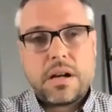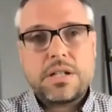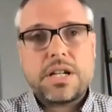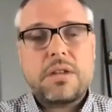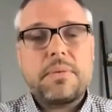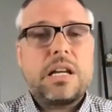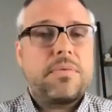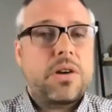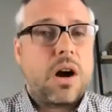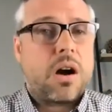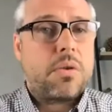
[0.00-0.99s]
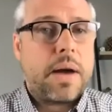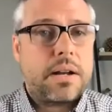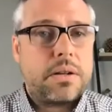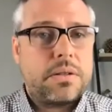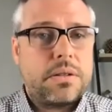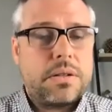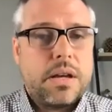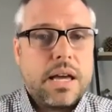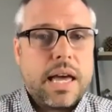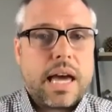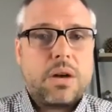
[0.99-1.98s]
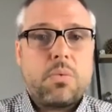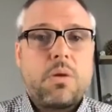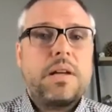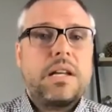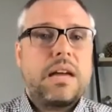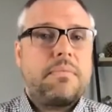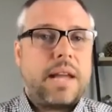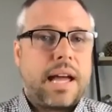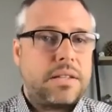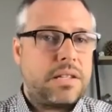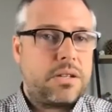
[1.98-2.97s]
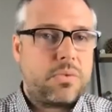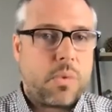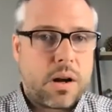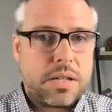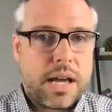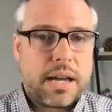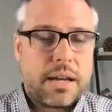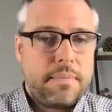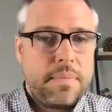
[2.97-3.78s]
a gentleman named Gar Reynolds and a woman named Nancy Duarte.